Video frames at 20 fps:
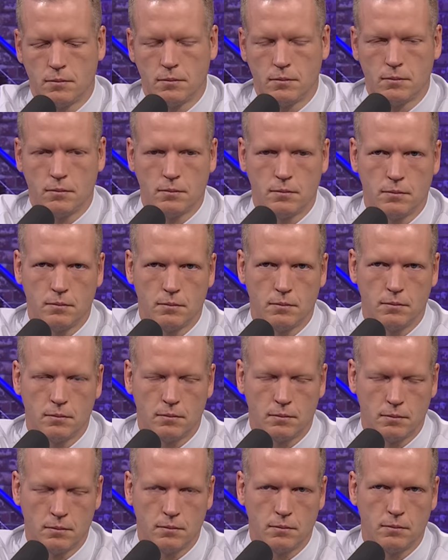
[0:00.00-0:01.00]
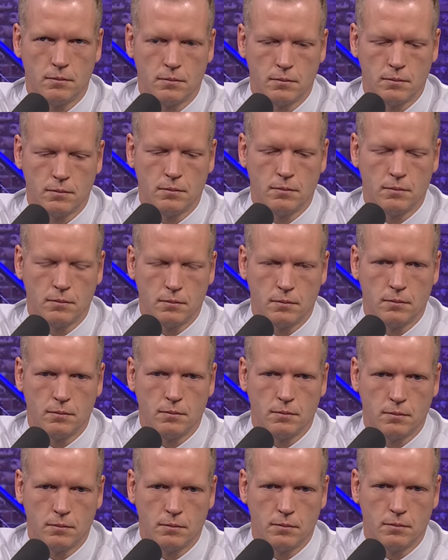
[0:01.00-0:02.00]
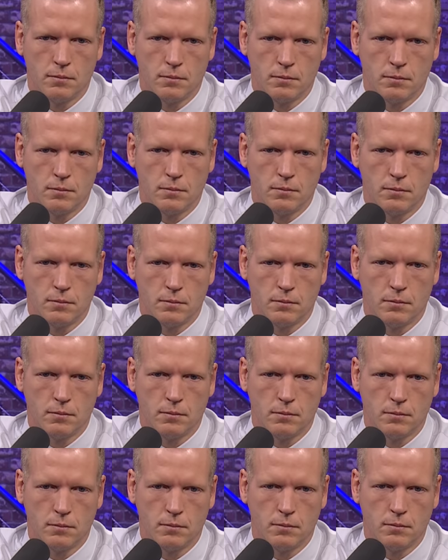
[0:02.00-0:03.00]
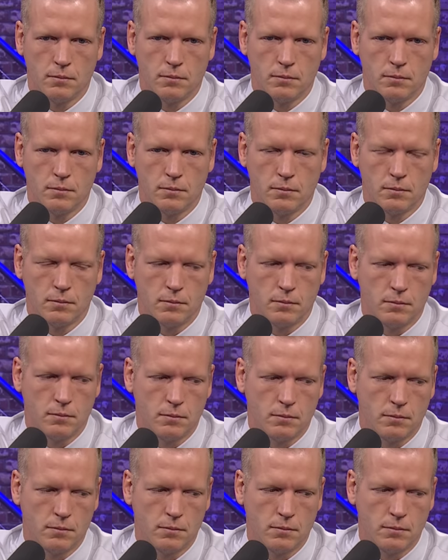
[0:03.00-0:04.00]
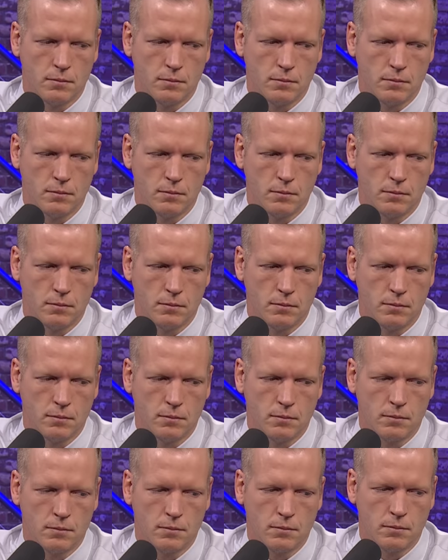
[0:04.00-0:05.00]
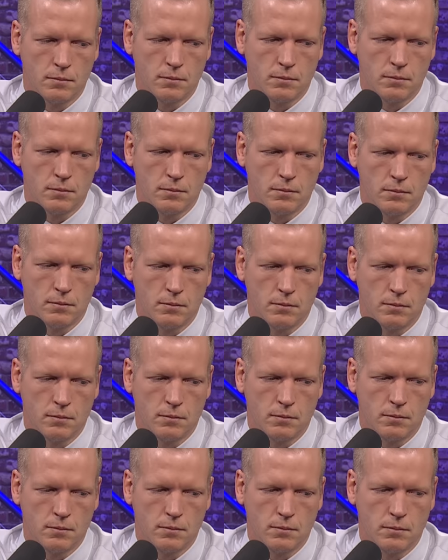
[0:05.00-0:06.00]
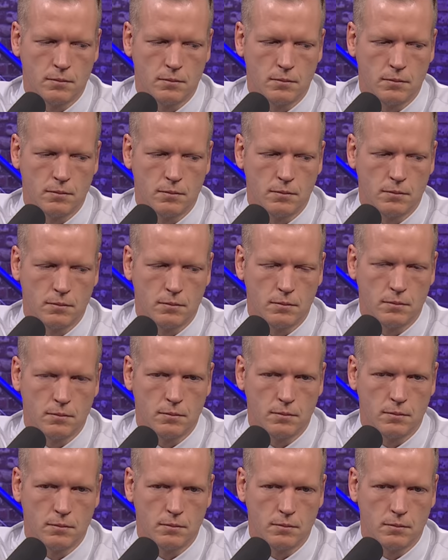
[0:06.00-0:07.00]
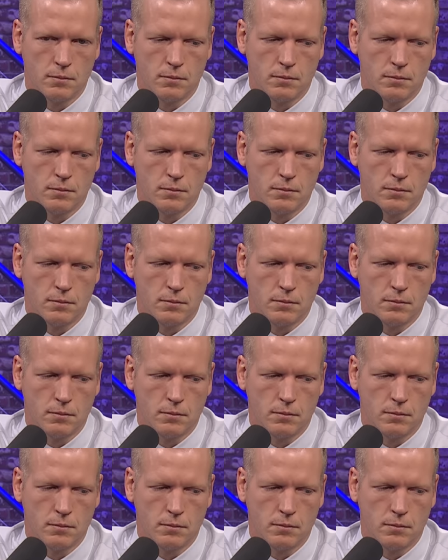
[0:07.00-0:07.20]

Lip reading: No words are spoken by the person on screen.